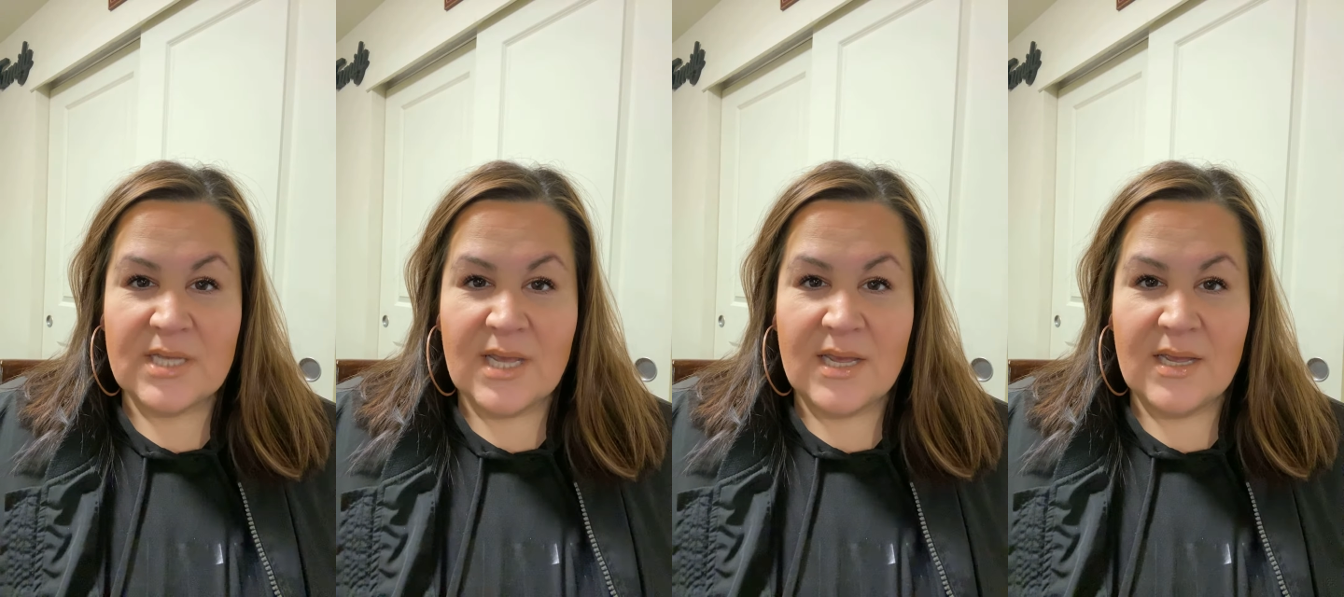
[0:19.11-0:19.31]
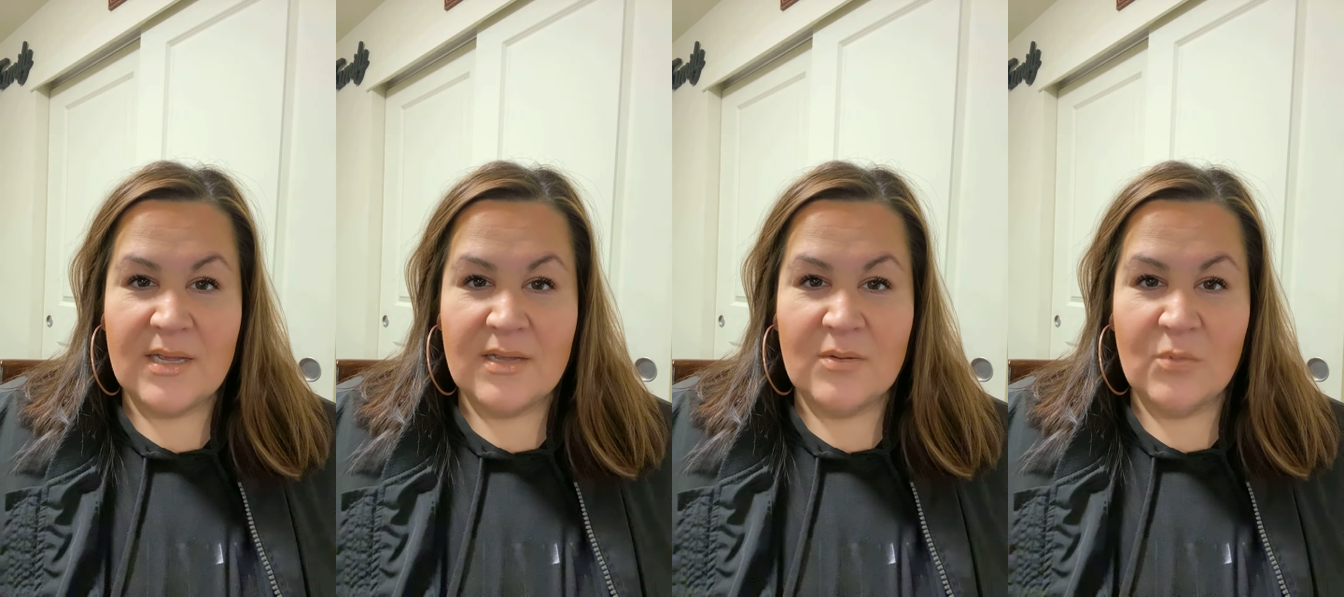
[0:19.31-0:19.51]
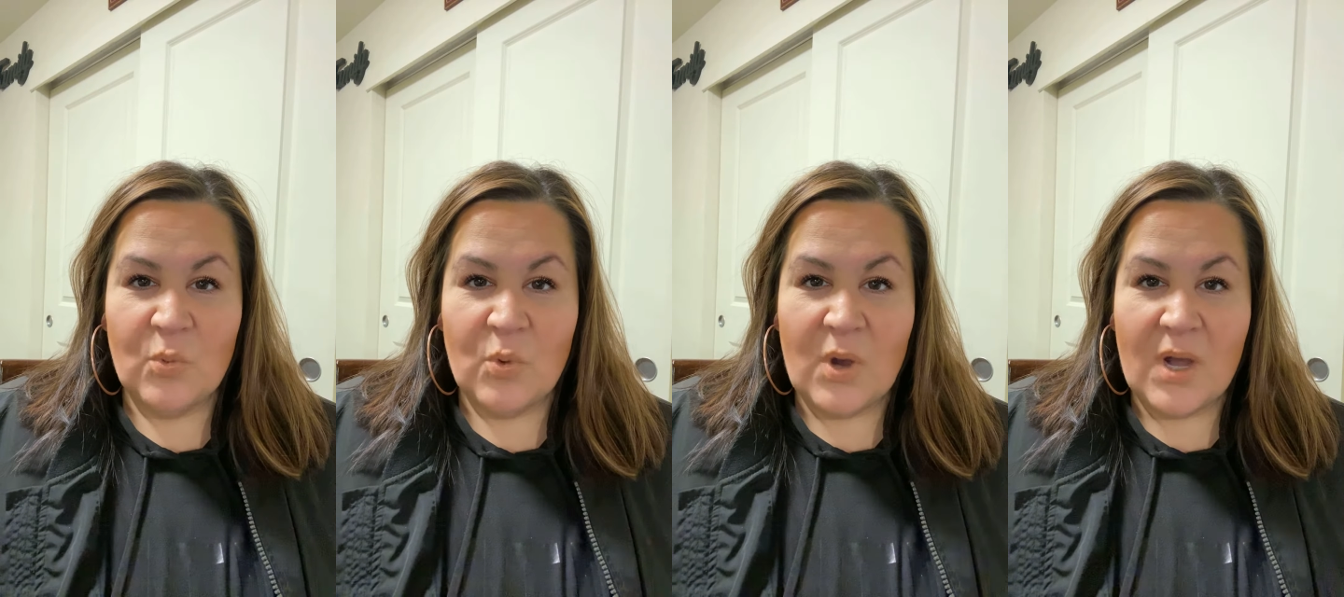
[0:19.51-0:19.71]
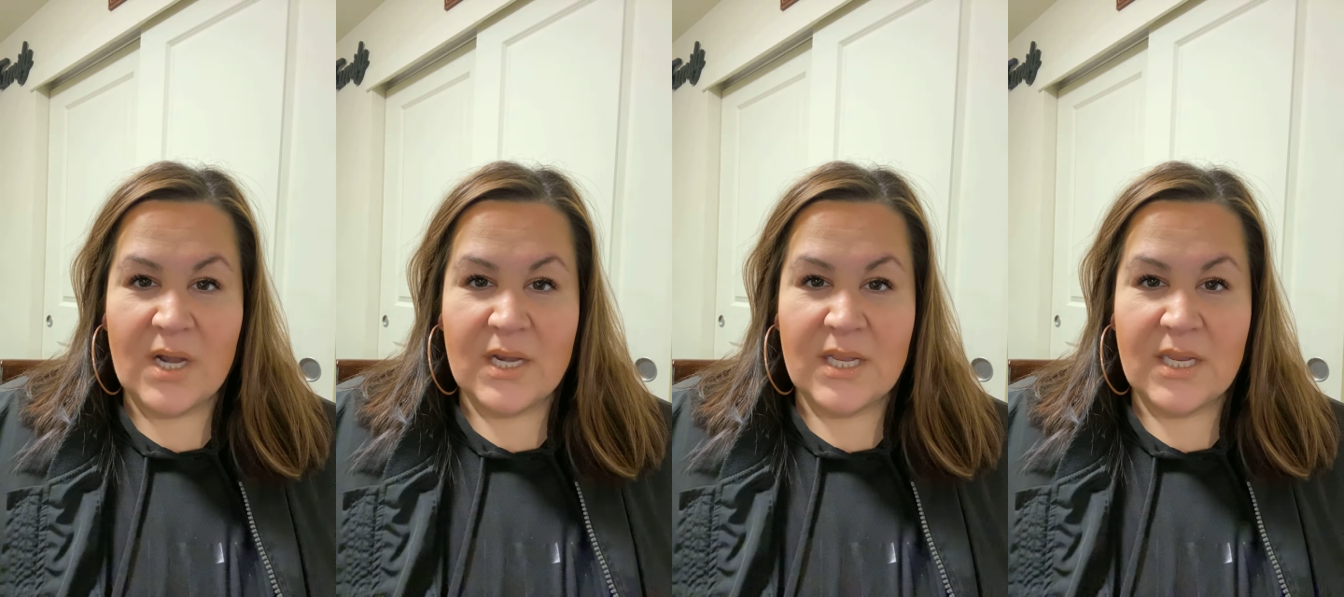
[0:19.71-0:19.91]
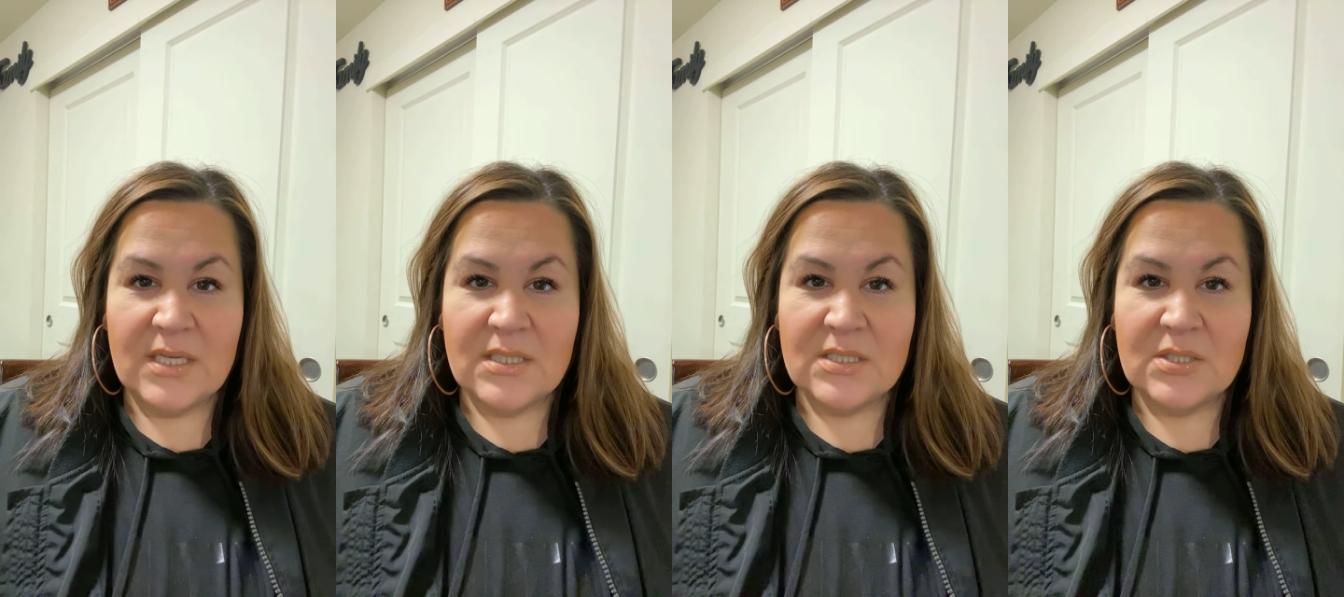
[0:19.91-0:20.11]

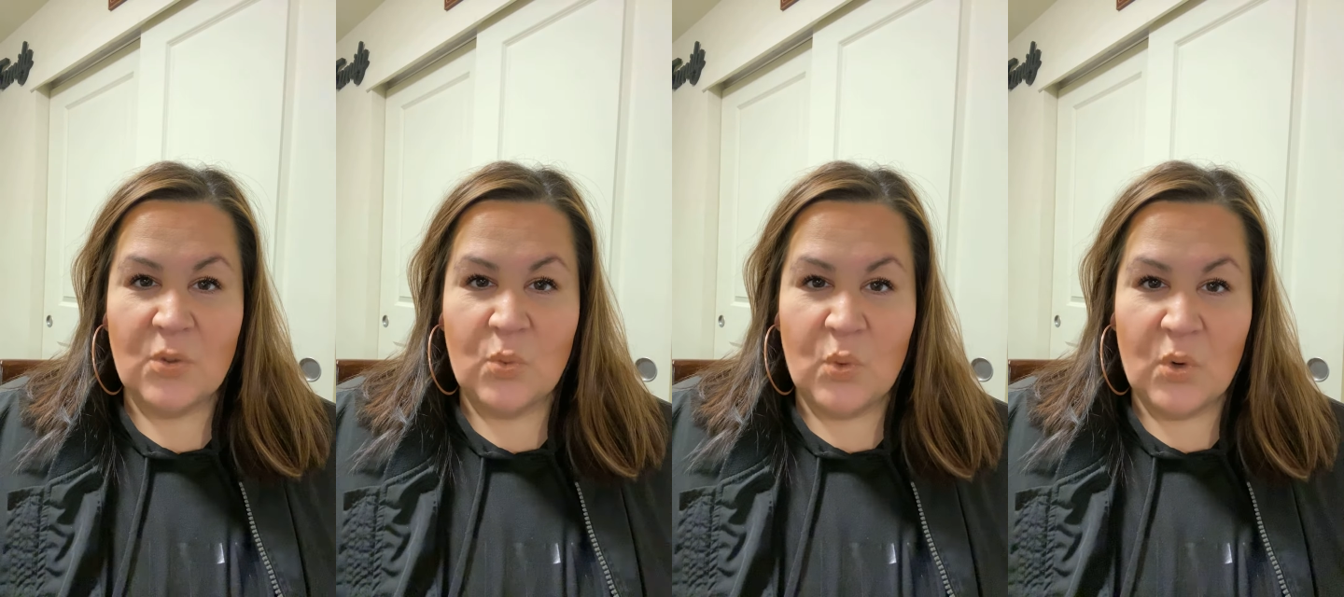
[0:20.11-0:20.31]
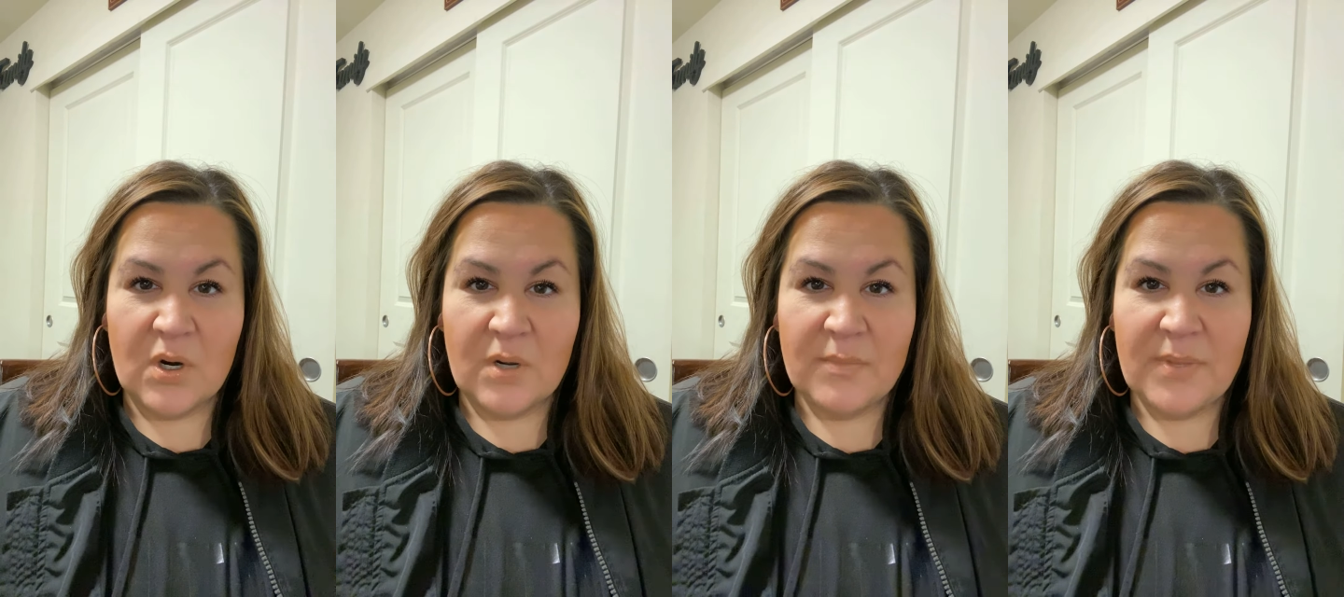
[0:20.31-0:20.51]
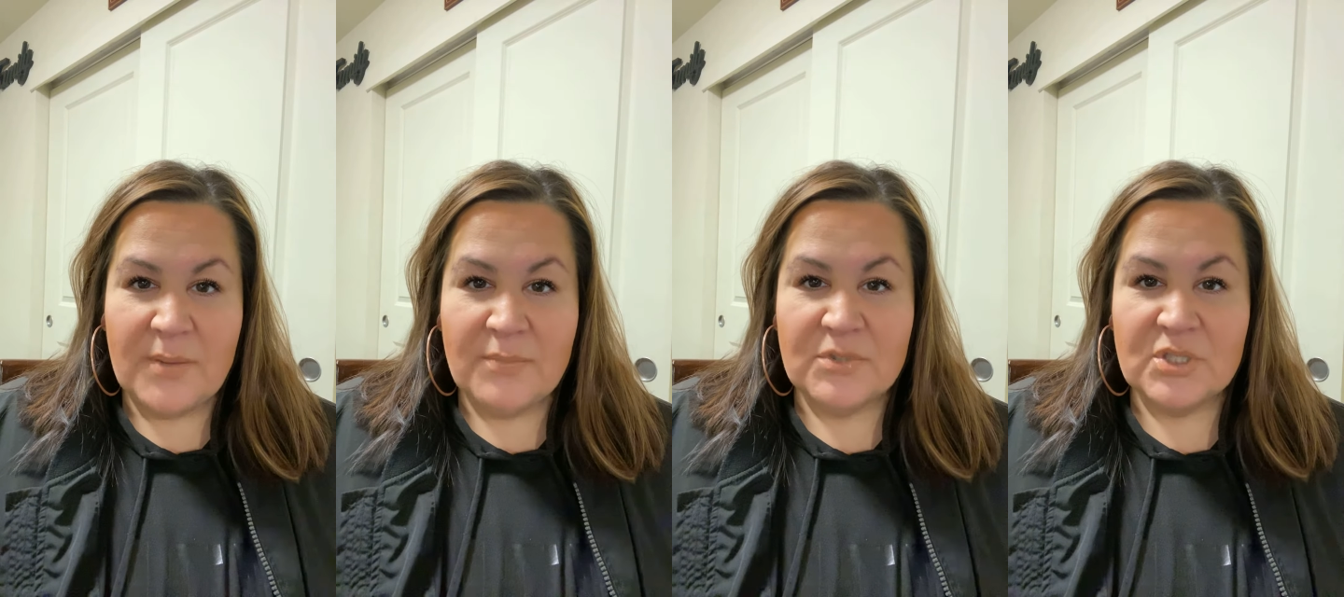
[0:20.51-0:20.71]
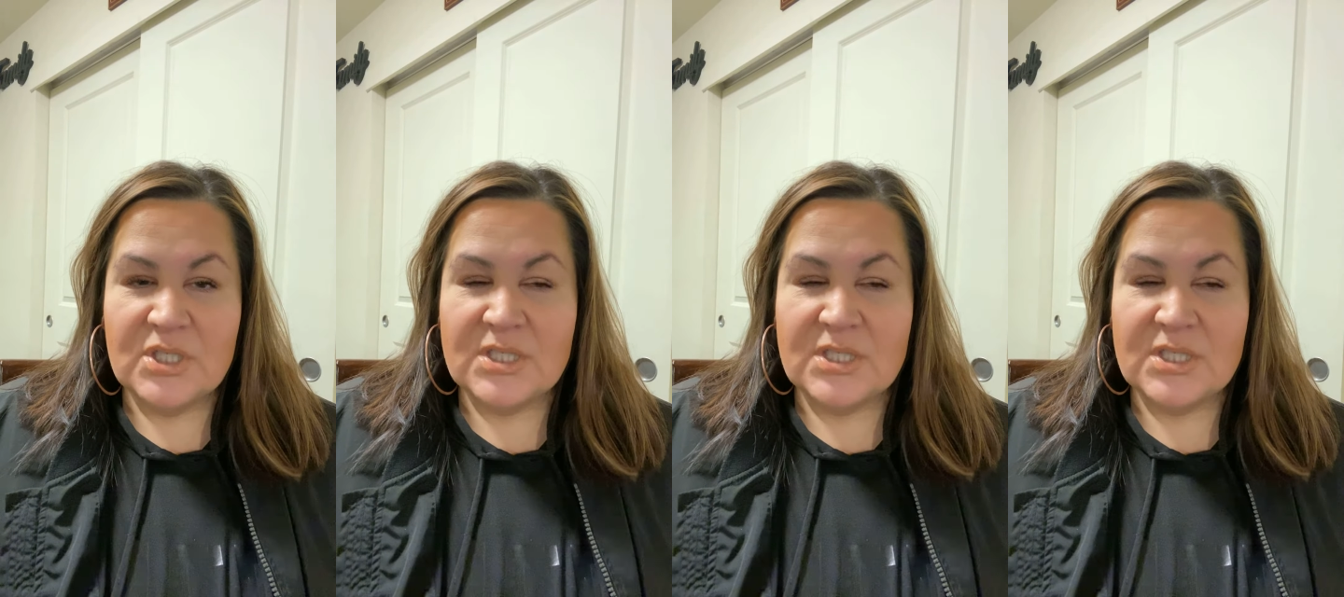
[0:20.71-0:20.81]
wanting to warn people,